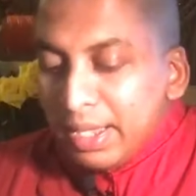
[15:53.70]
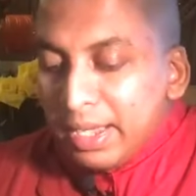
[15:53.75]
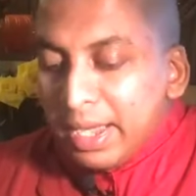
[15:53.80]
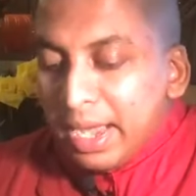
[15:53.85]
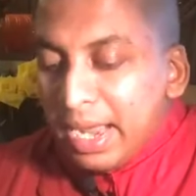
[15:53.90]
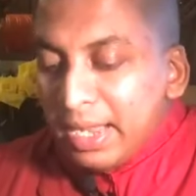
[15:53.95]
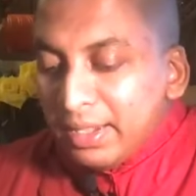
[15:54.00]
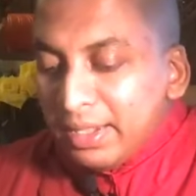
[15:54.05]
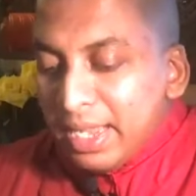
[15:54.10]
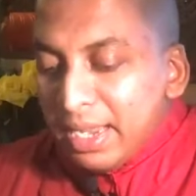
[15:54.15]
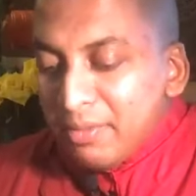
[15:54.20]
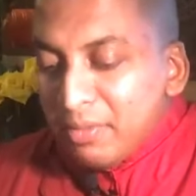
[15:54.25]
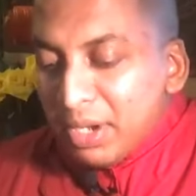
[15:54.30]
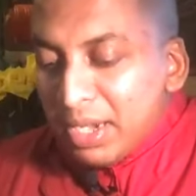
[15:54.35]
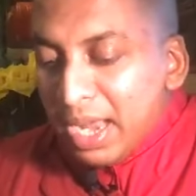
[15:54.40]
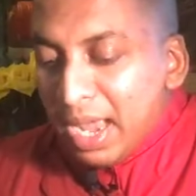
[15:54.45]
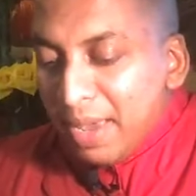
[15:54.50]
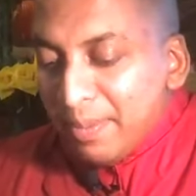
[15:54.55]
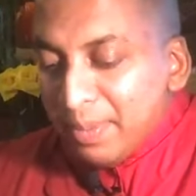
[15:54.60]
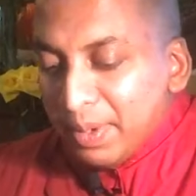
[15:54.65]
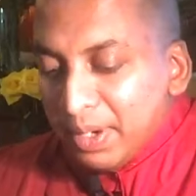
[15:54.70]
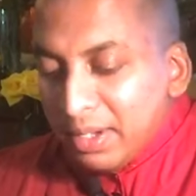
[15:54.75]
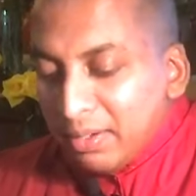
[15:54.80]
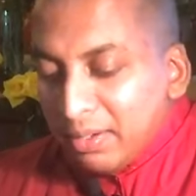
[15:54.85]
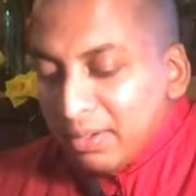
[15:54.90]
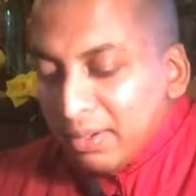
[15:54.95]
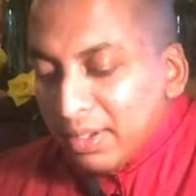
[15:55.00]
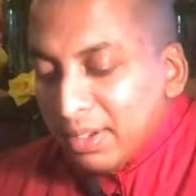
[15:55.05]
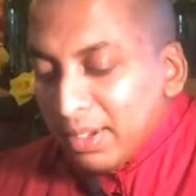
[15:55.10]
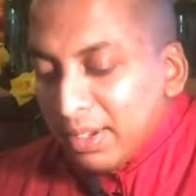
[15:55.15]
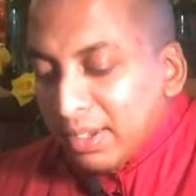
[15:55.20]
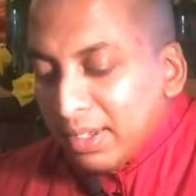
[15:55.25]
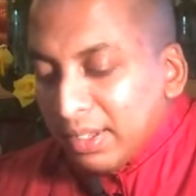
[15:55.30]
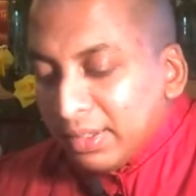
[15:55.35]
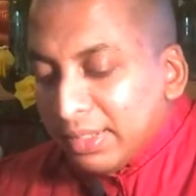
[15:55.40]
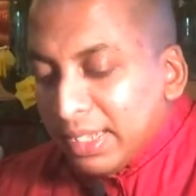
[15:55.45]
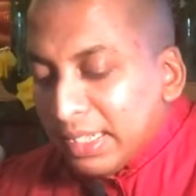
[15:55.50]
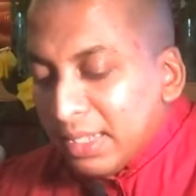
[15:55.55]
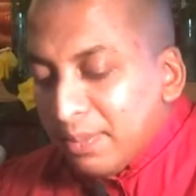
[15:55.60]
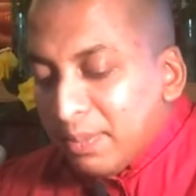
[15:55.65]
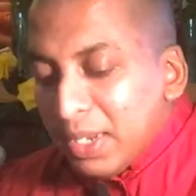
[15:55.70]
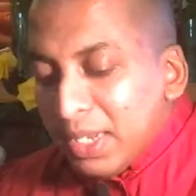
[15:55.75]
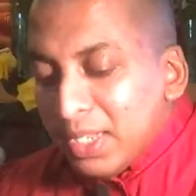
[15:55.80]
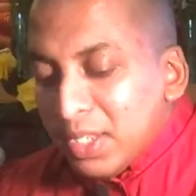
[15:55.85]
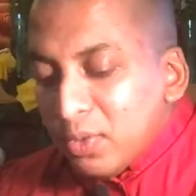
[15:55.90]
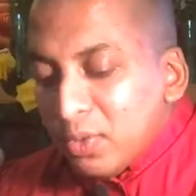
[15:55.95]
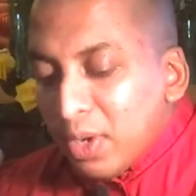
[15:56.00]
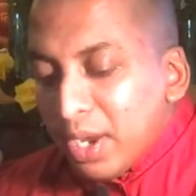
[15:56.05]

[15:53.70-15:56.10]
And then what happened? Then the blessed